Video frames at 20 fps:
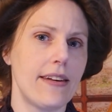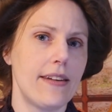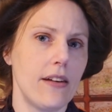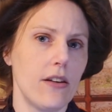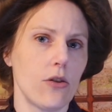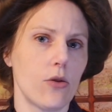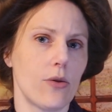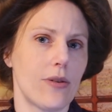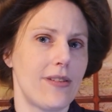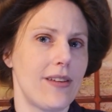that
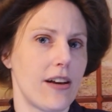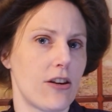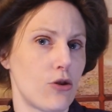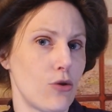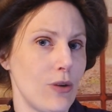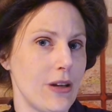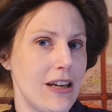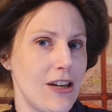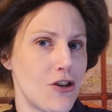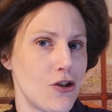deals with
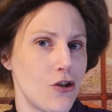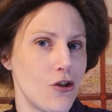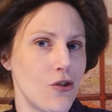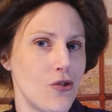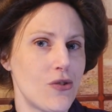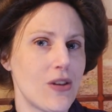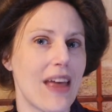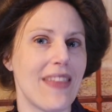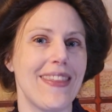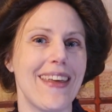sexual
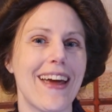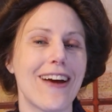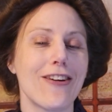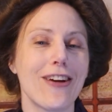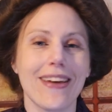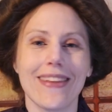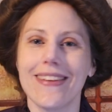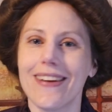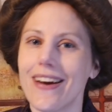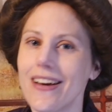issues, and the
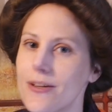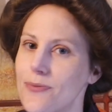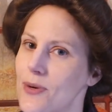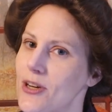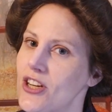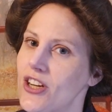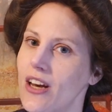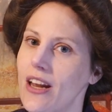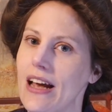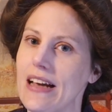area that I
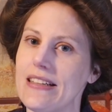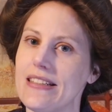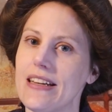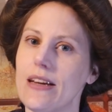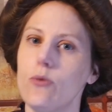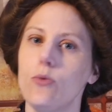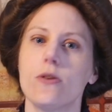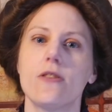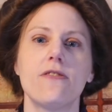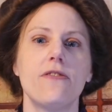specialized
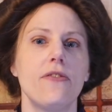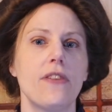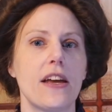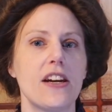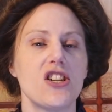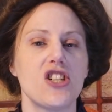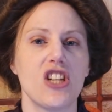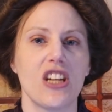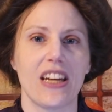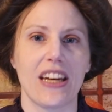in was
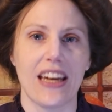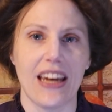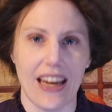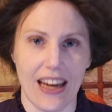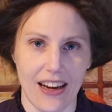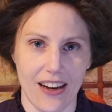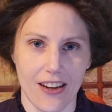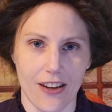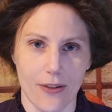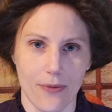fetish and
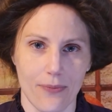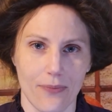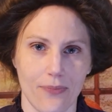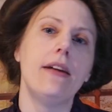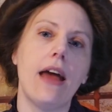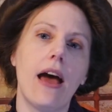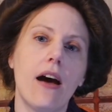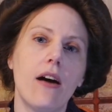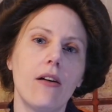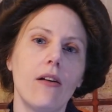kink.
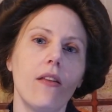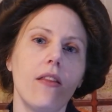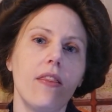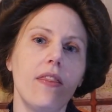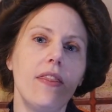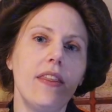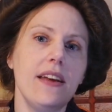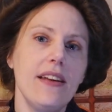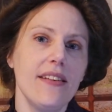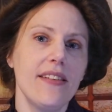Now,
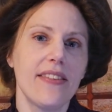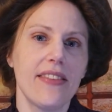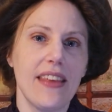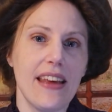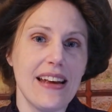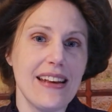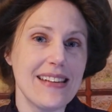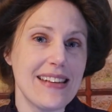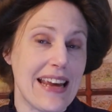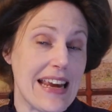these
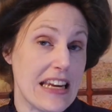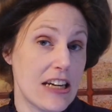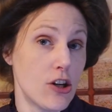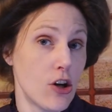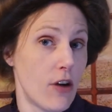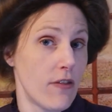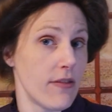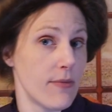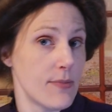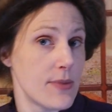things in
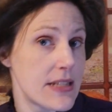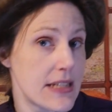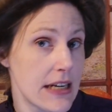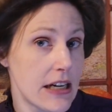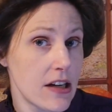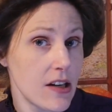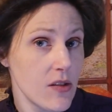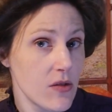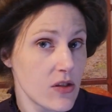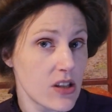and of
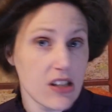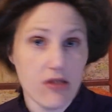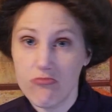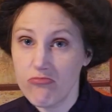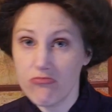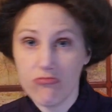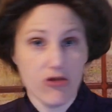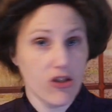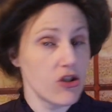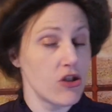themselves
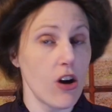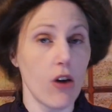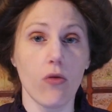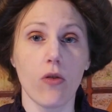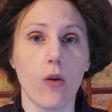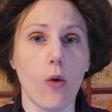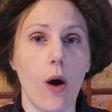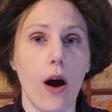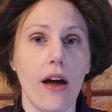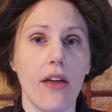do not
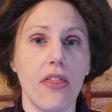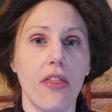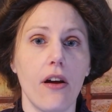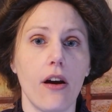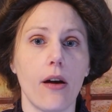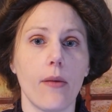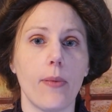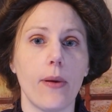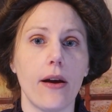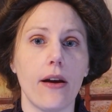require
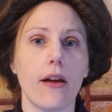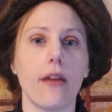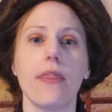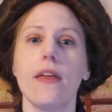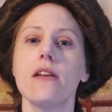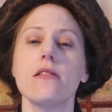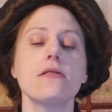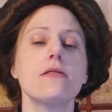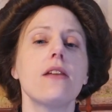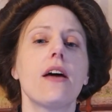therapy.
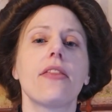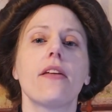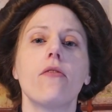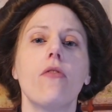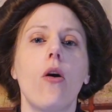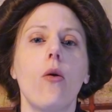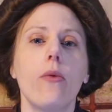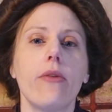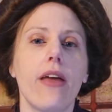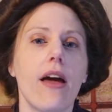There is
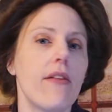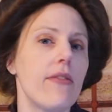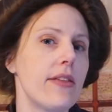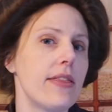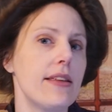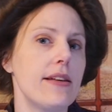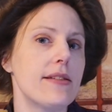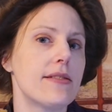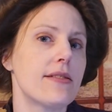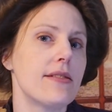nothing wrong with
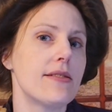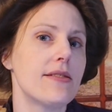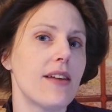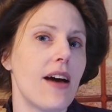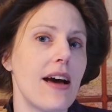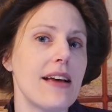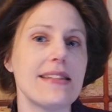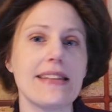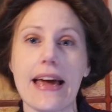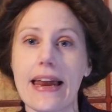having these
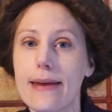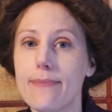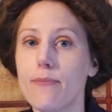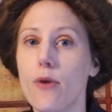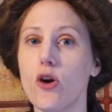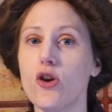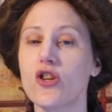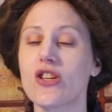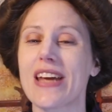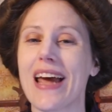desires and in
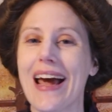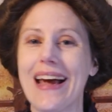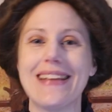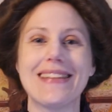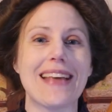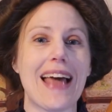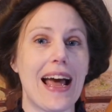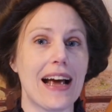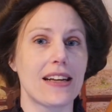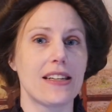most
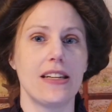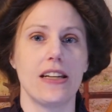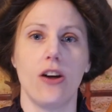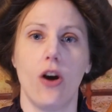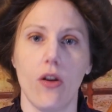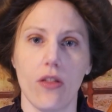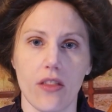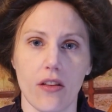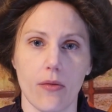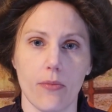cases acting
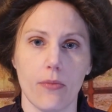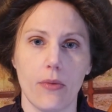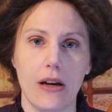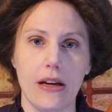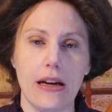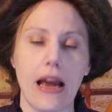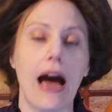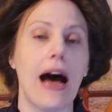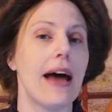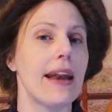on them,
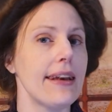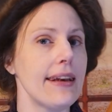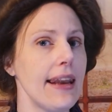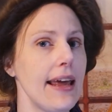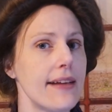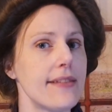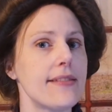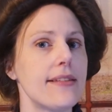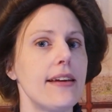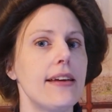
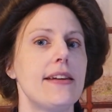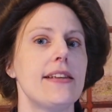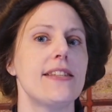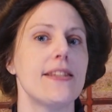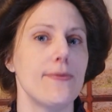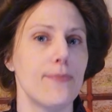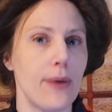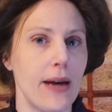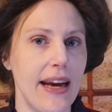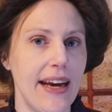unless it
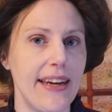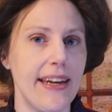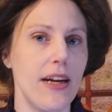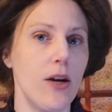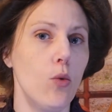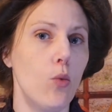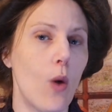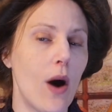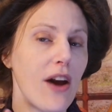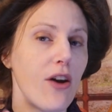is
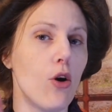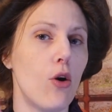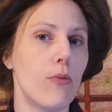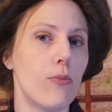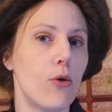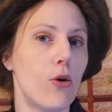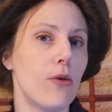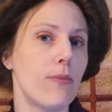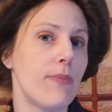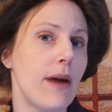impeding one
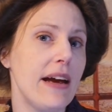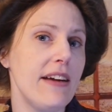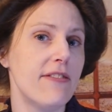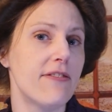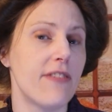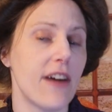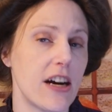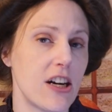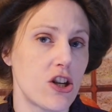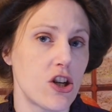or more main
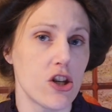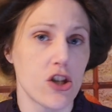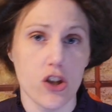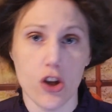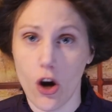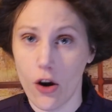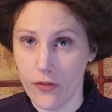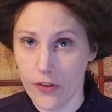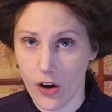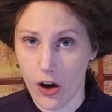
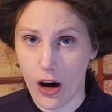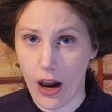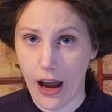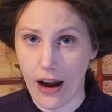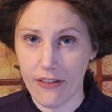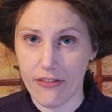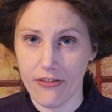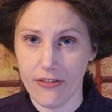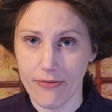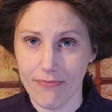functions of your
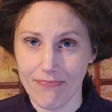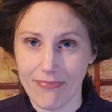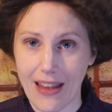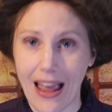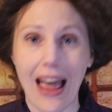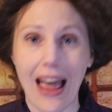life.